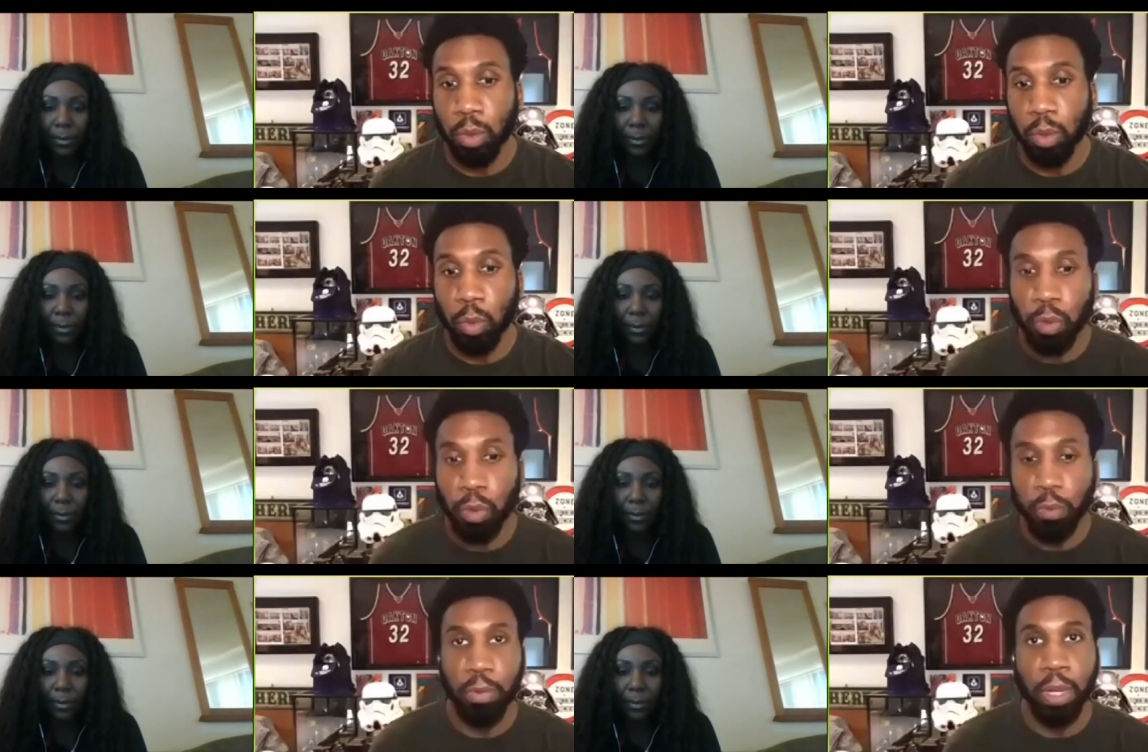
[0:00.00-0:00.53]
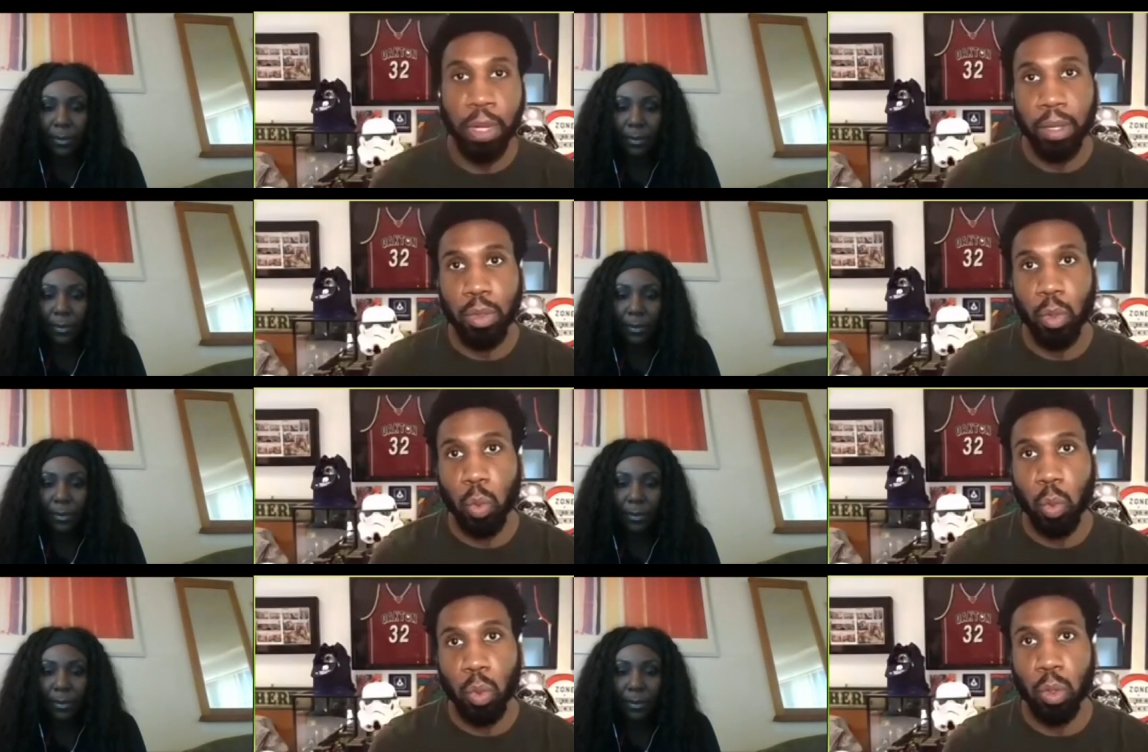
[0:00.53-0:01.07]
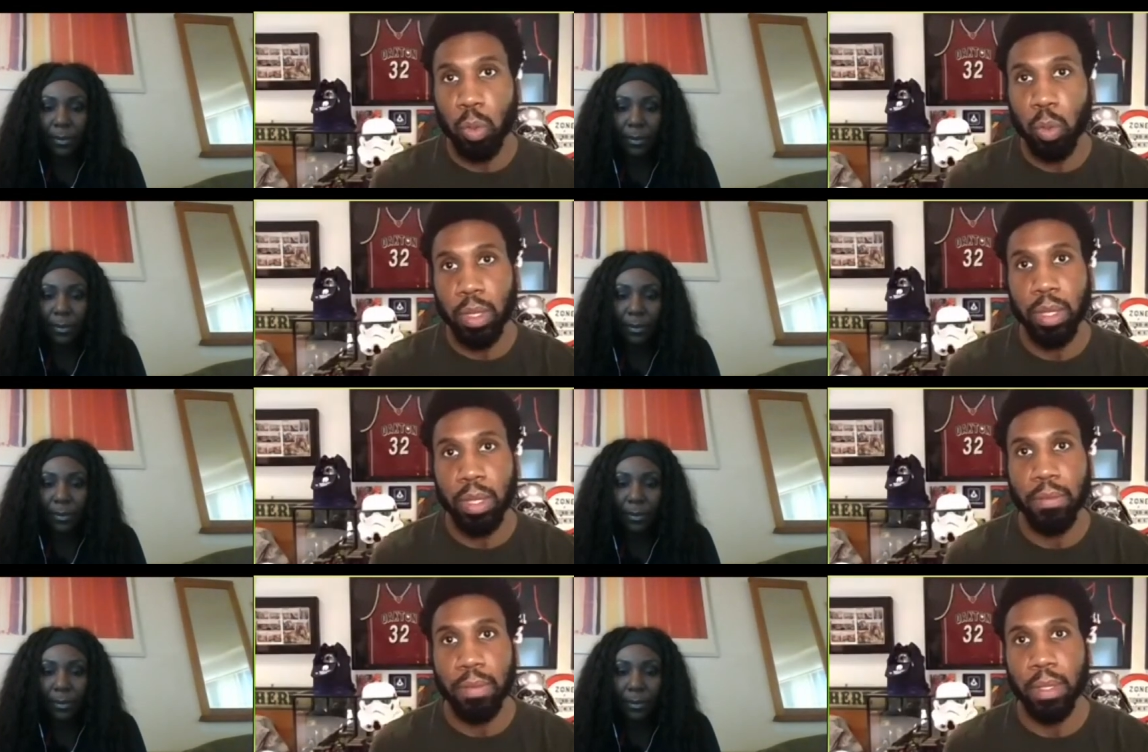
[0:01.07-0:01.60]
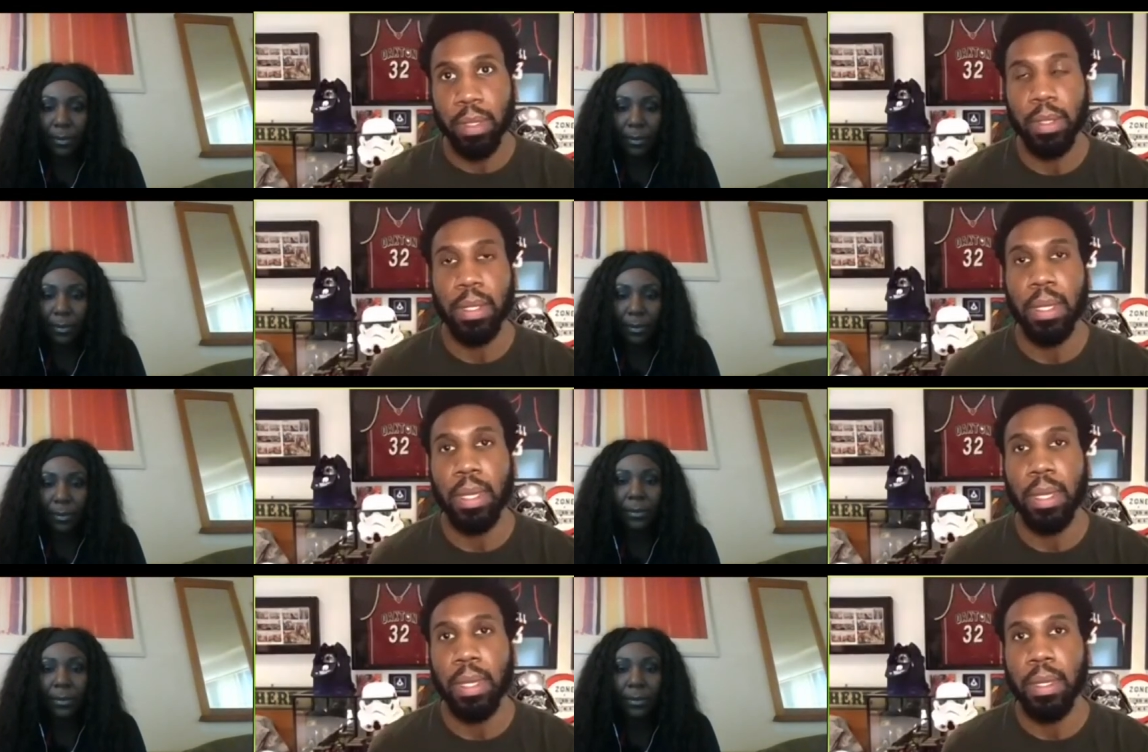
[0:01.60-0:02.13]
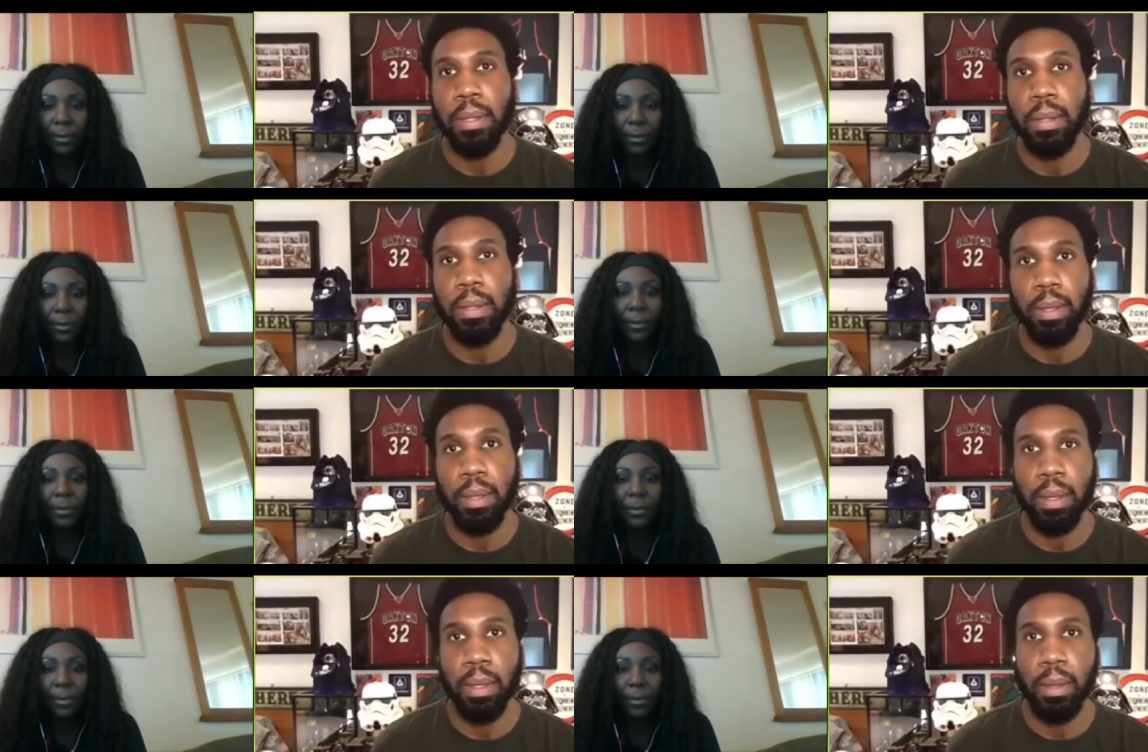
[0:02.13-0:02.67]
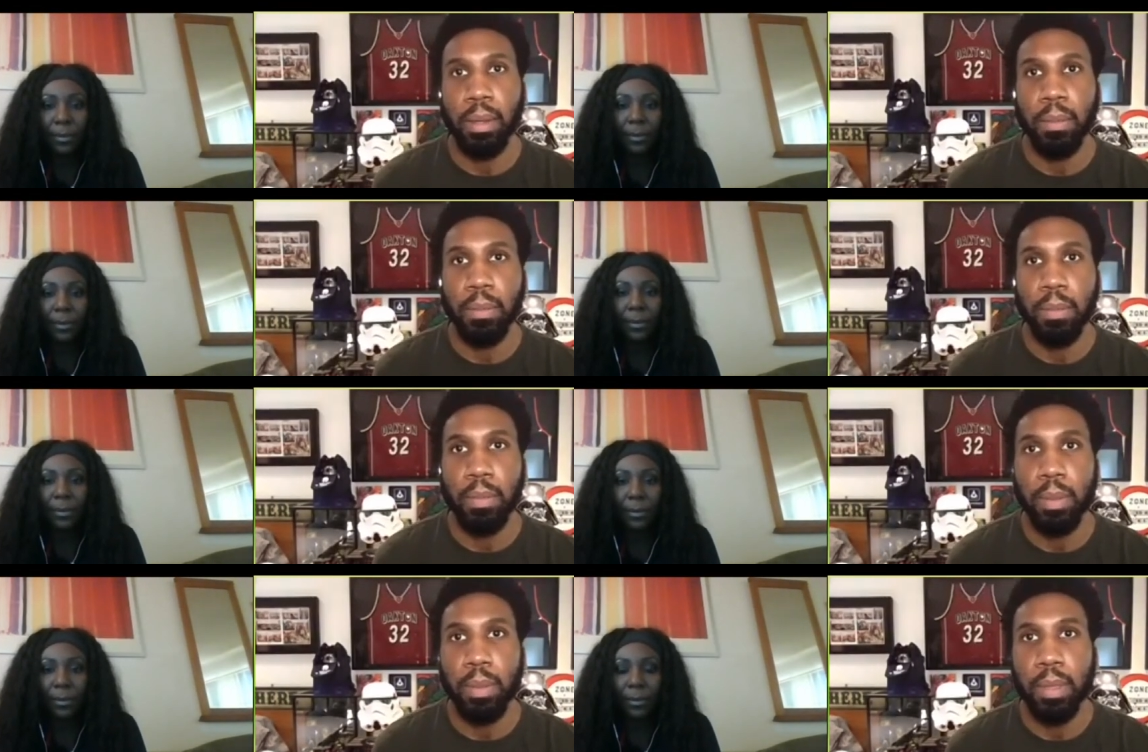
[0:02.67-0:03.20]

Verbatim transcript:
Speaker 1: to reflect the world we live in, and um, and